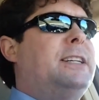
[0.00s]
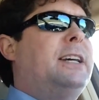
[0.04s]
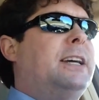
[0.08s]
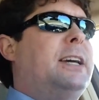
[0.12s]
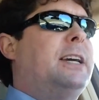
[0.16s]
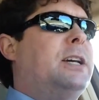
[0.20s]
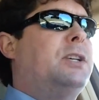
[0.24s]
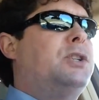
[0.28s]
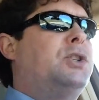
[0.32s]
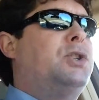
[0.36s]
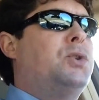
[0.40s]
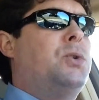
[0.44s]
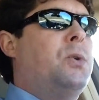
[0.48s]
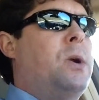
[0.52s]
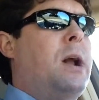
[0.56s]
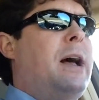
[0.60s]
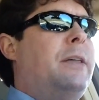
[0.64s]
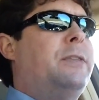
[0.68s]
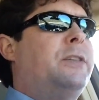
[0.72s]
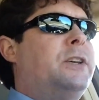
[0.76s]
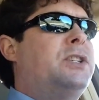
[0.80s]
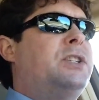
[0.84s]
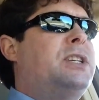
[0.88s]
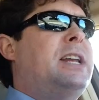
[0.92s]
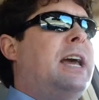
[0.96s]
tickets
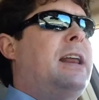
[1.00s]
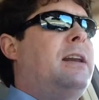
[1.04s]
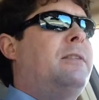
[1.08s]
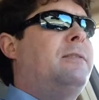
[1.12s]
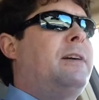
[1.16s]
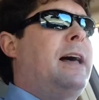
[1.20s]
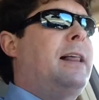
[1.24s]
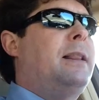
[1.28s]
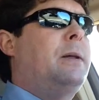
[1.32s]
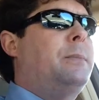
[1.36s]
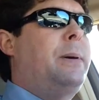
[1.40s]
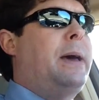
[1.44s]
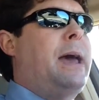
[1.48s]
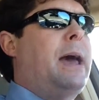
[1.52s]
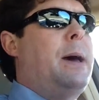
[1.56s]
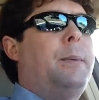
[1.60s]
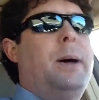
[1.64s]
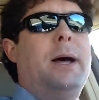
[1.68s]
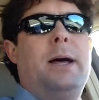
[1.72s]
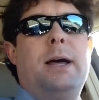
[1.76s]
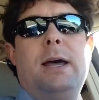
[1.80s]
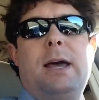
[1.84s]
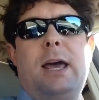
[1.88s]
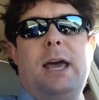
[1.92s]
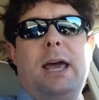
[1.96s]
throughout the state of
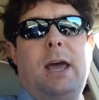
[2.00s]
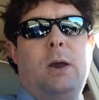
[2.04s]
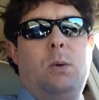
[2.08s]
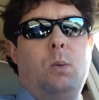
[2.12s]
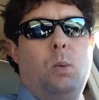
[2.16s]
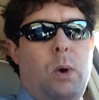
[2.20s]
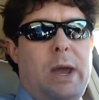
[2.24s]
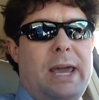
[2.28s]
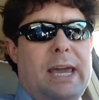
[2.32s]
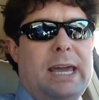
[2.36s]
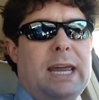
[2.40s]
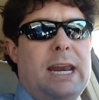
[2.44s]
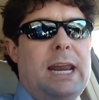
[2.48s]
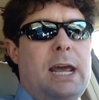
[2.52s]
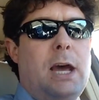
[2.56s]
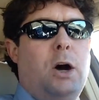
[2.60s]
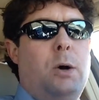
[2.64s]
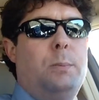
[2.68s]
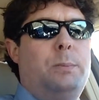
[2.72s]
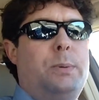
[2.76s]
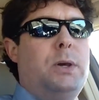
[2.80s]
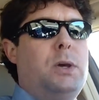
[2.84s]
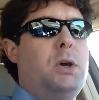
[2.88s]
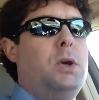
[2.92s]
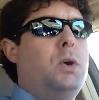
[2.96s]
Alabama, and we can
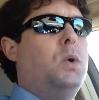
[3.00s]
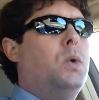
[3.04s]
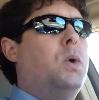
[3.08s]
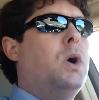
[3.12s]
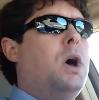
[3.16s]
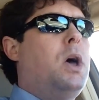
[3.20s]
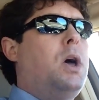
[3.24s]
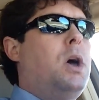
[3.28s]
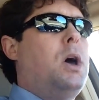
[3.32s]
help you.